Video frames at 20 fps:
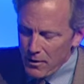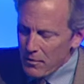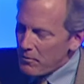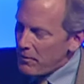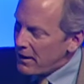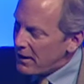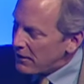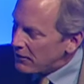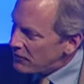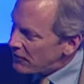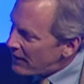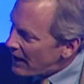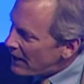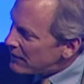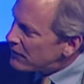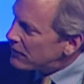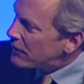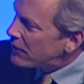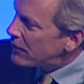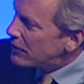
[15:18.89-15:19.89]
because
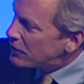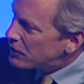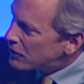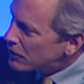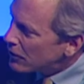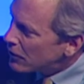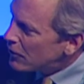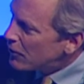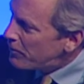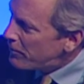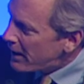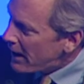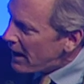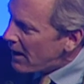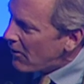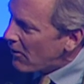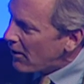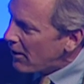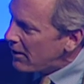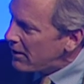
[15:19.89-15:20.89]
that's the true
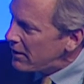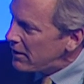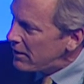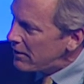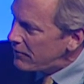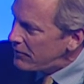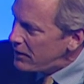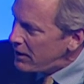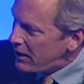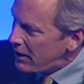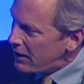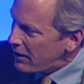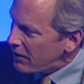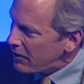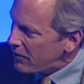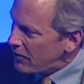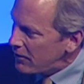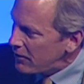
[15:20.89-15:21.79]
power of DU.